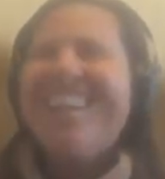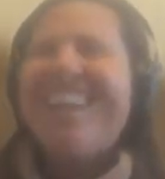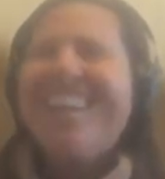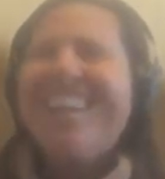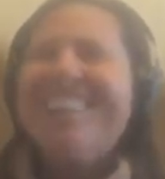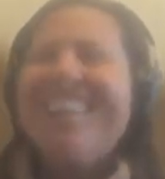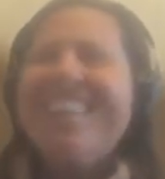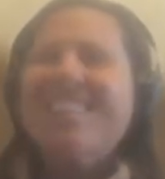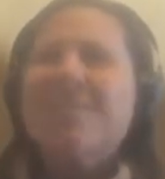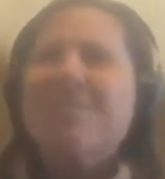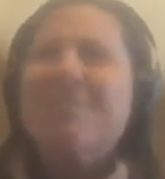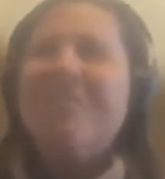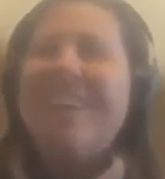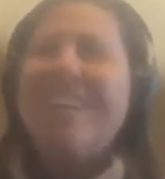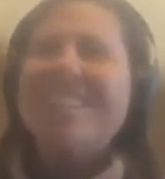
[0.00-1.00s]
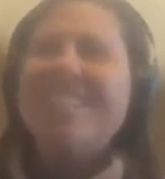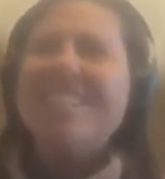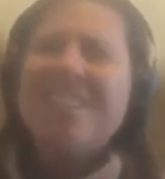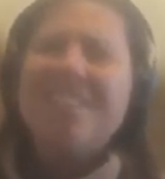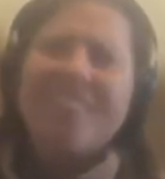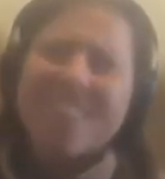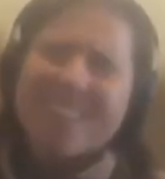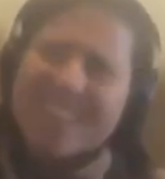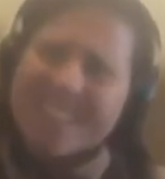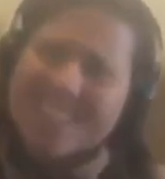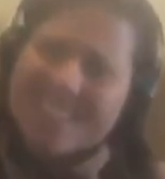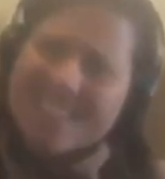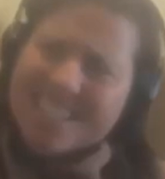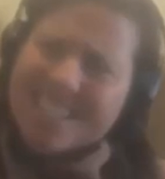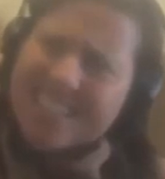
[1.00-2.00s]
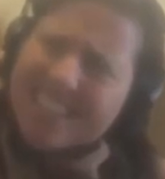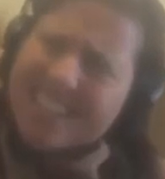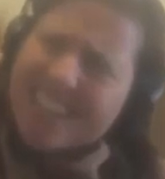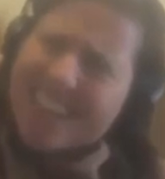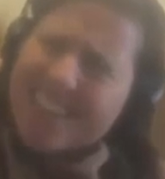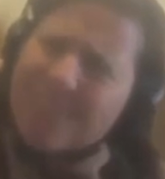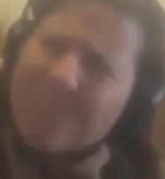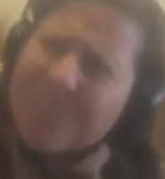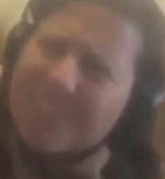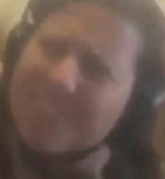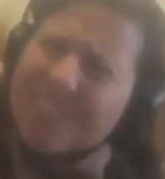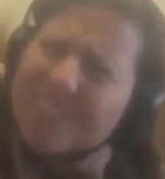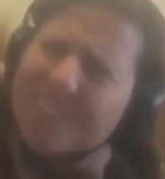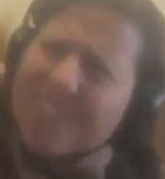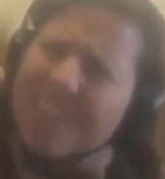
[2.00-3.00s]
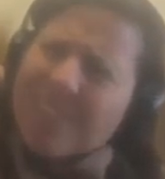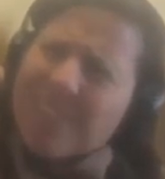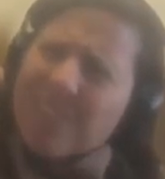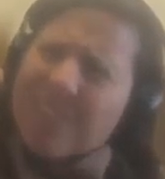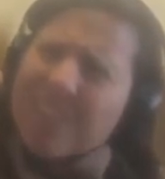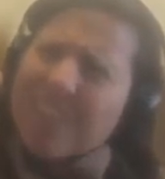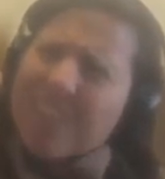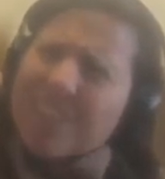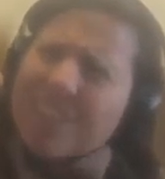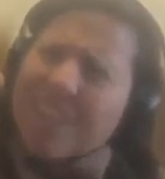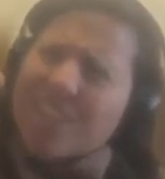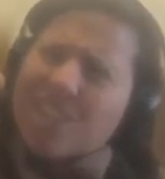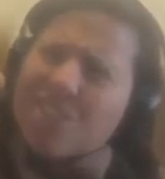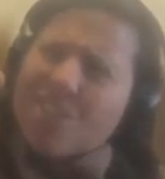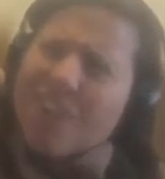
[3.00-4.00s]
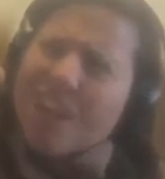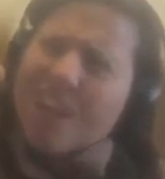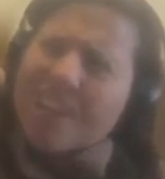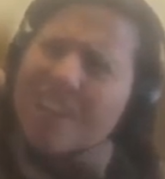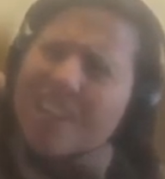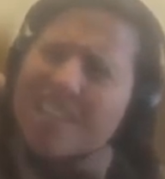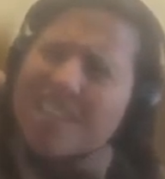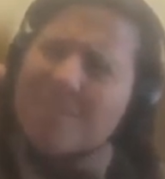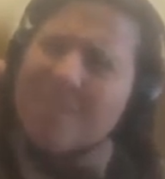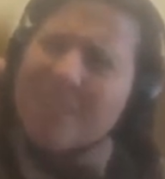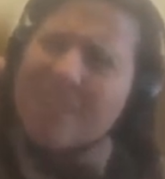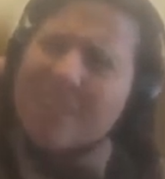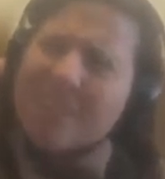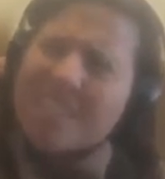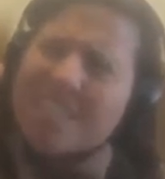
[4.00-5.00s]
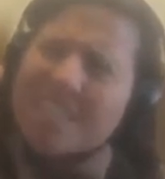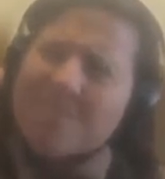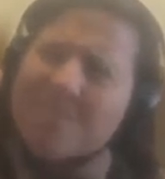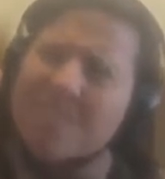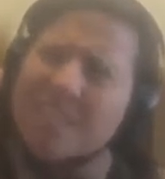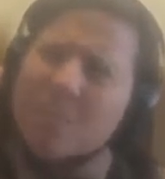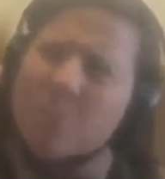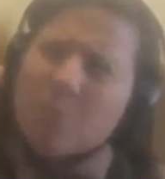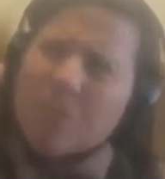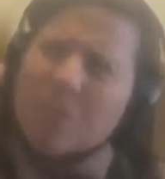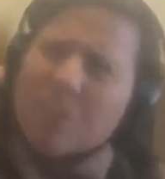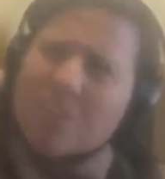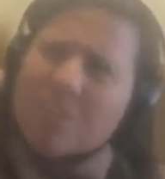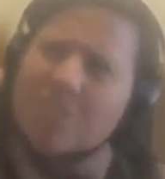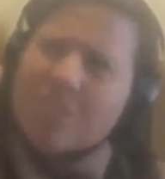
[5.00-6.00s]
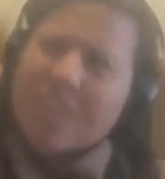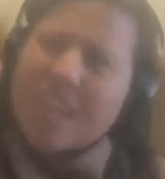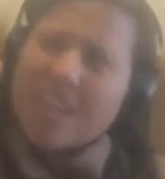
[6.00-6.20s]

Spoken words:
And I think it's funny too, because I wonder, like, for an international audience, maybe this seems like a weirder